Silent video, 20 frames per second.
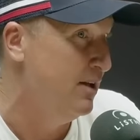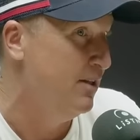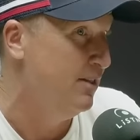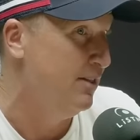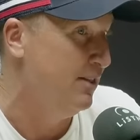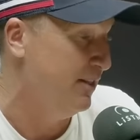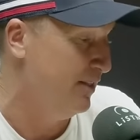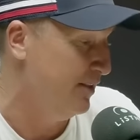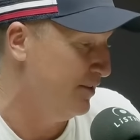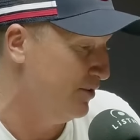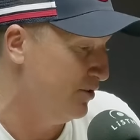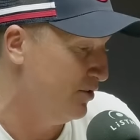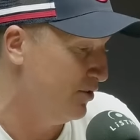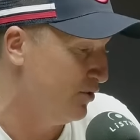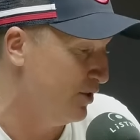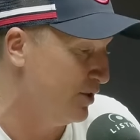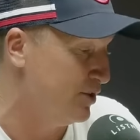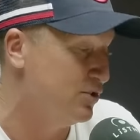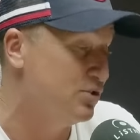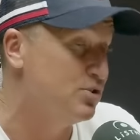Mm.
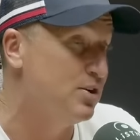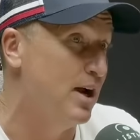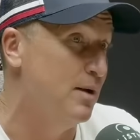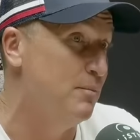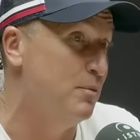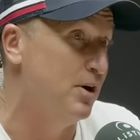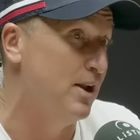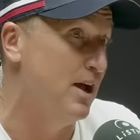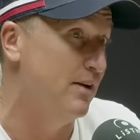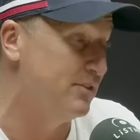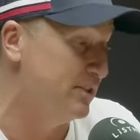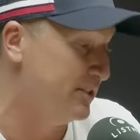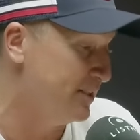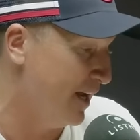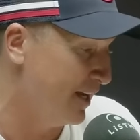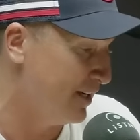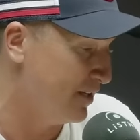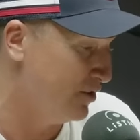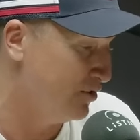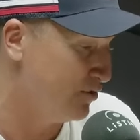Cricket Australia might have to
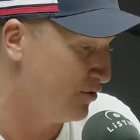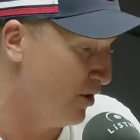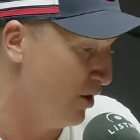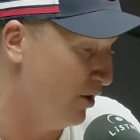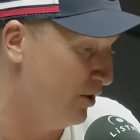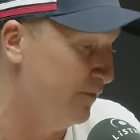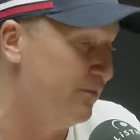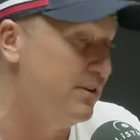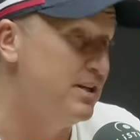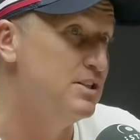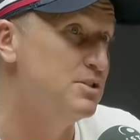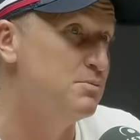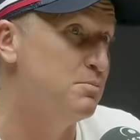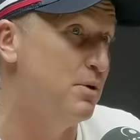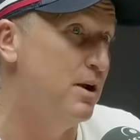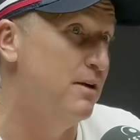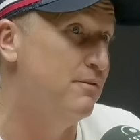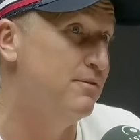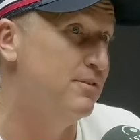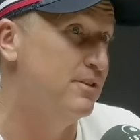take control of his
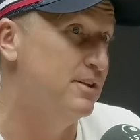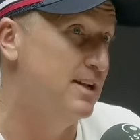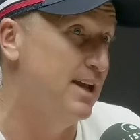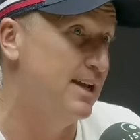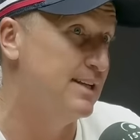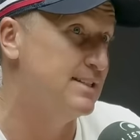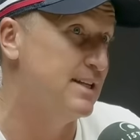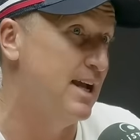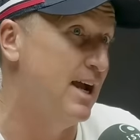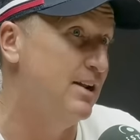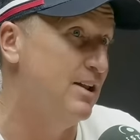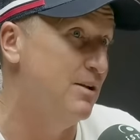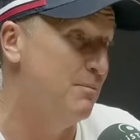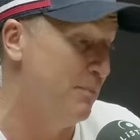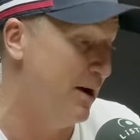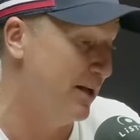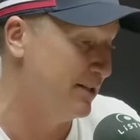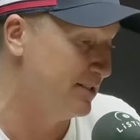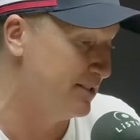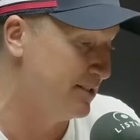prep for the next
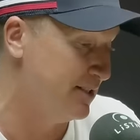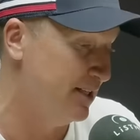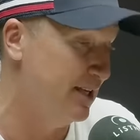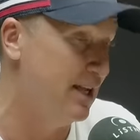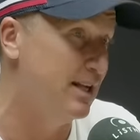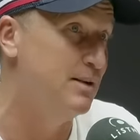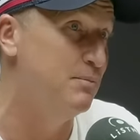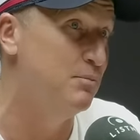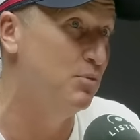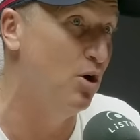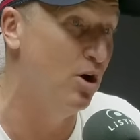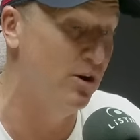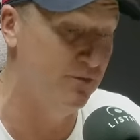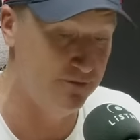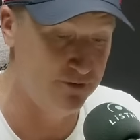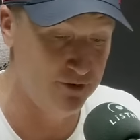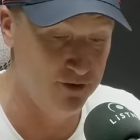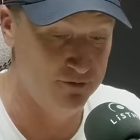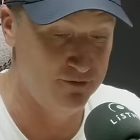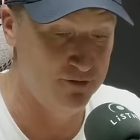eighteen months to get him
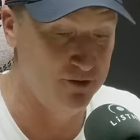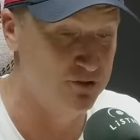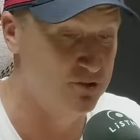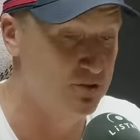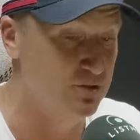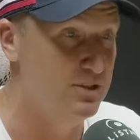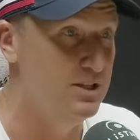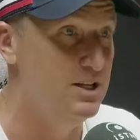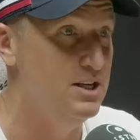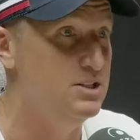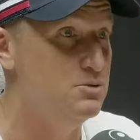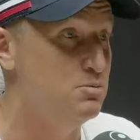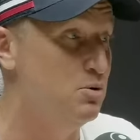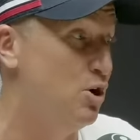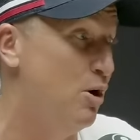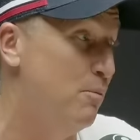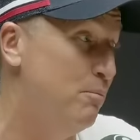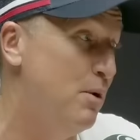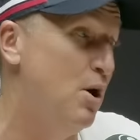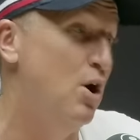right for, for two years.
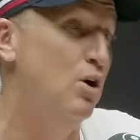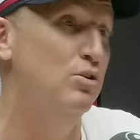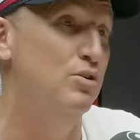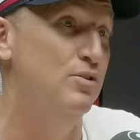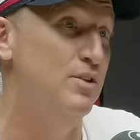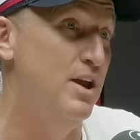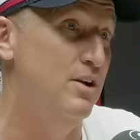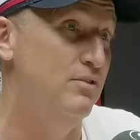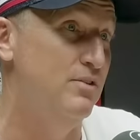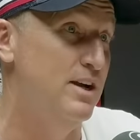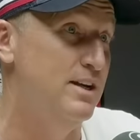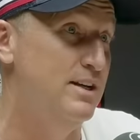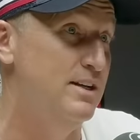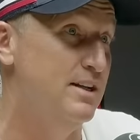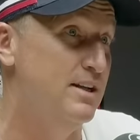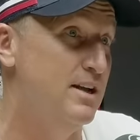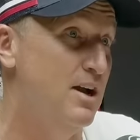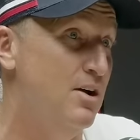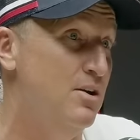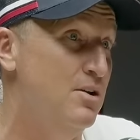We've got bowling there ready
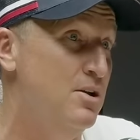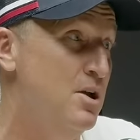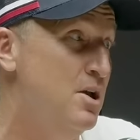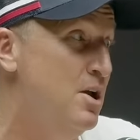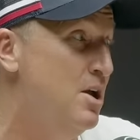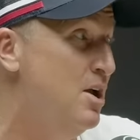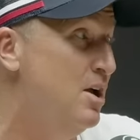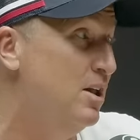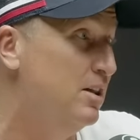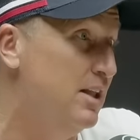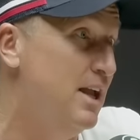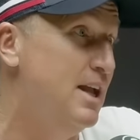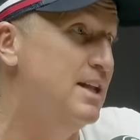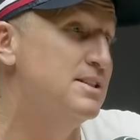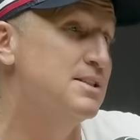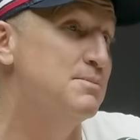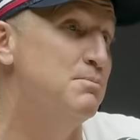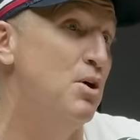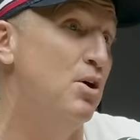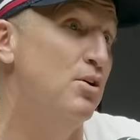to go.
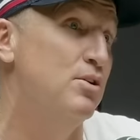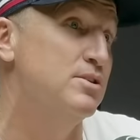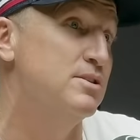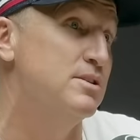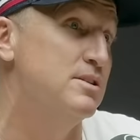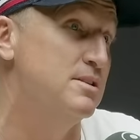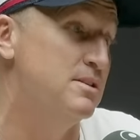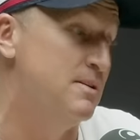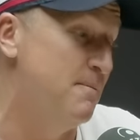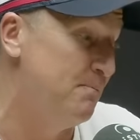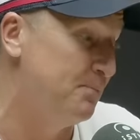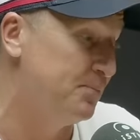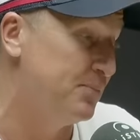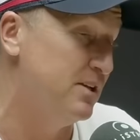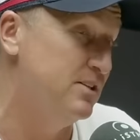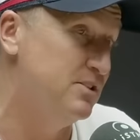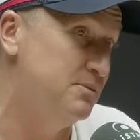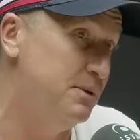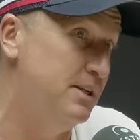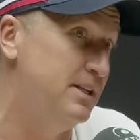Lance Morris has,
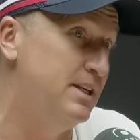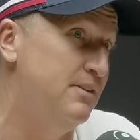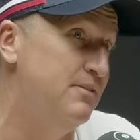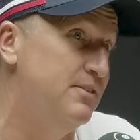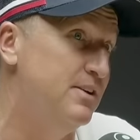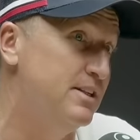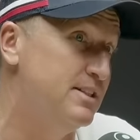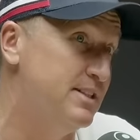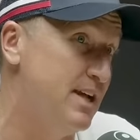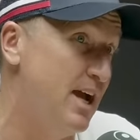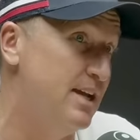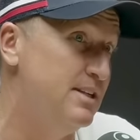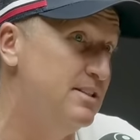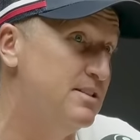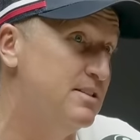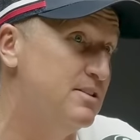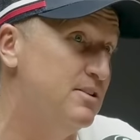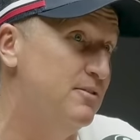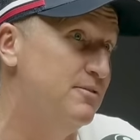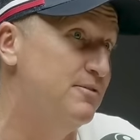has been given a
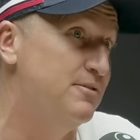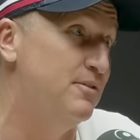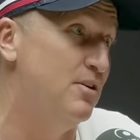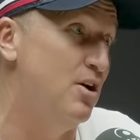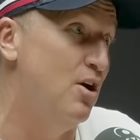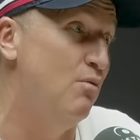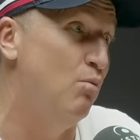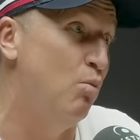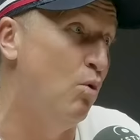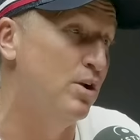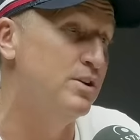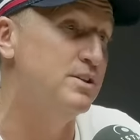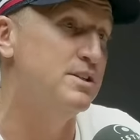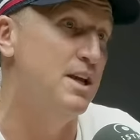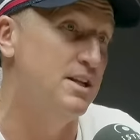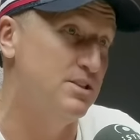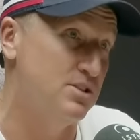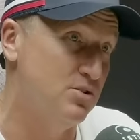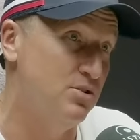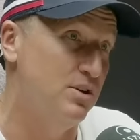taste of, of what
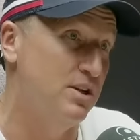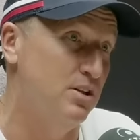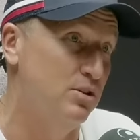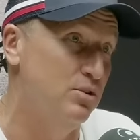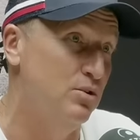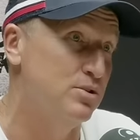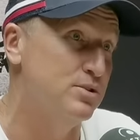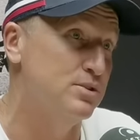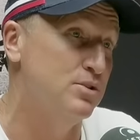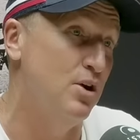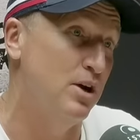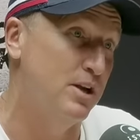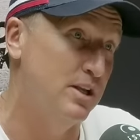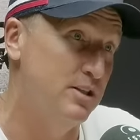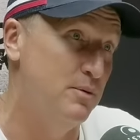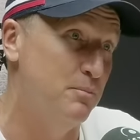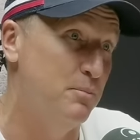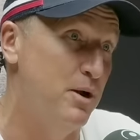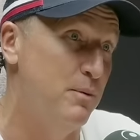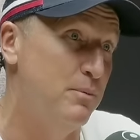Test cricket looks like
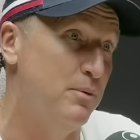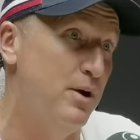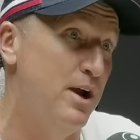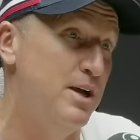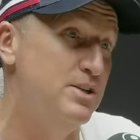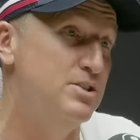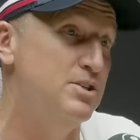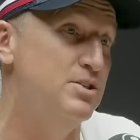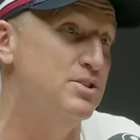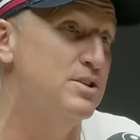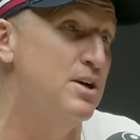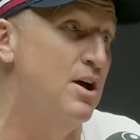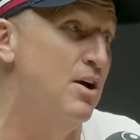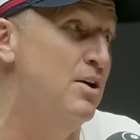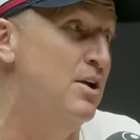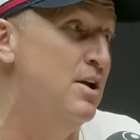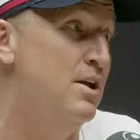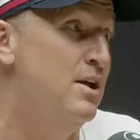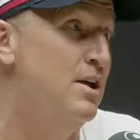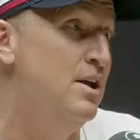in the preparation.
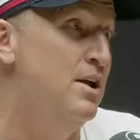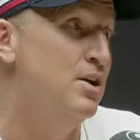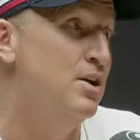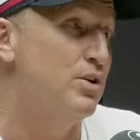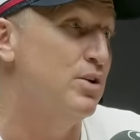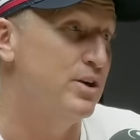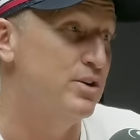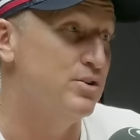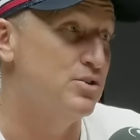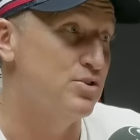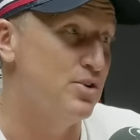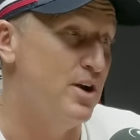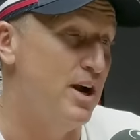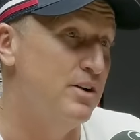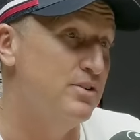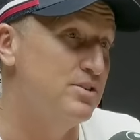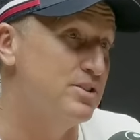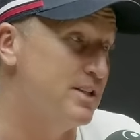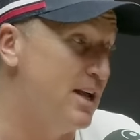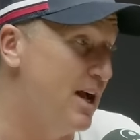So Cricket
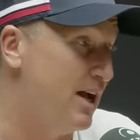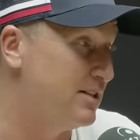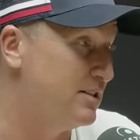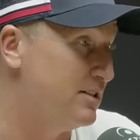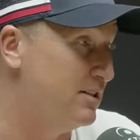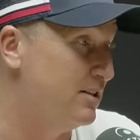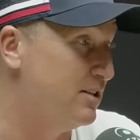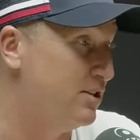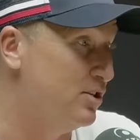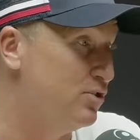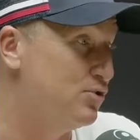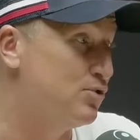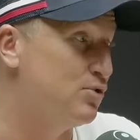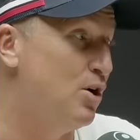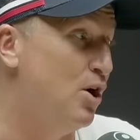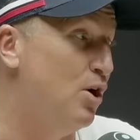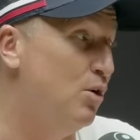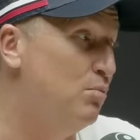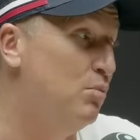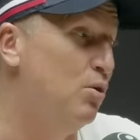Australia will start to
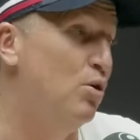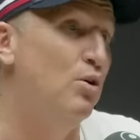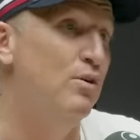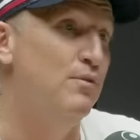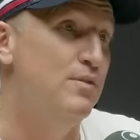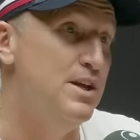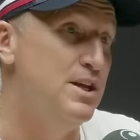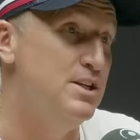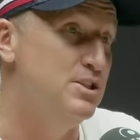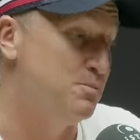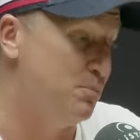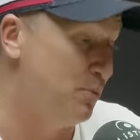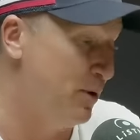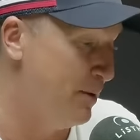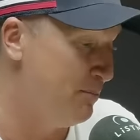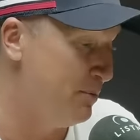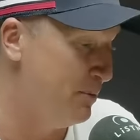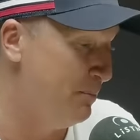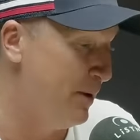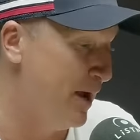control more of his
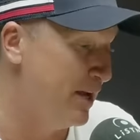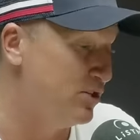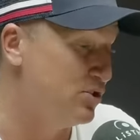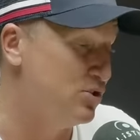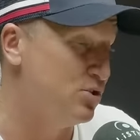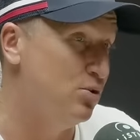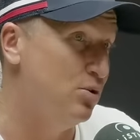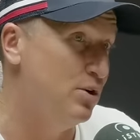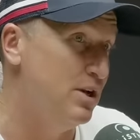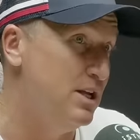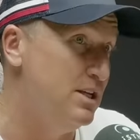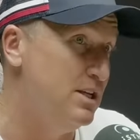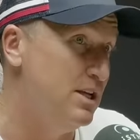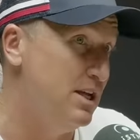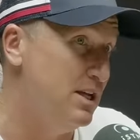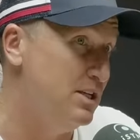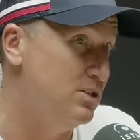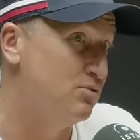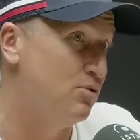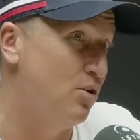prep and make sure he,
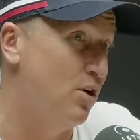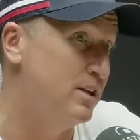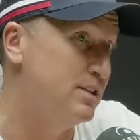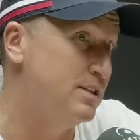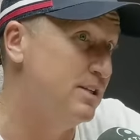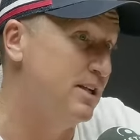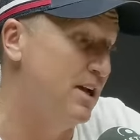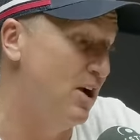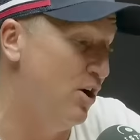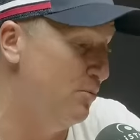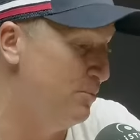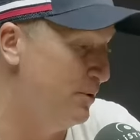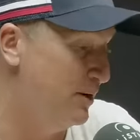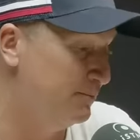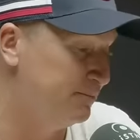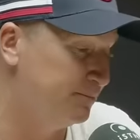he's right to go.